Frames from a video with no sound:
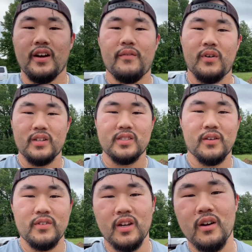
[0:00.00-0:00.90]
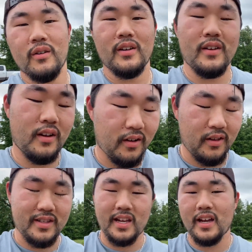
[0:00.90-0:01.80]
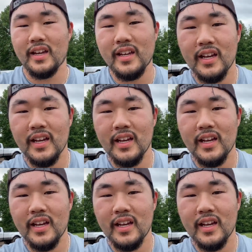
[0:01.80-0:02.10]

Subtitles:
fun stuff. You know, you hear the saying,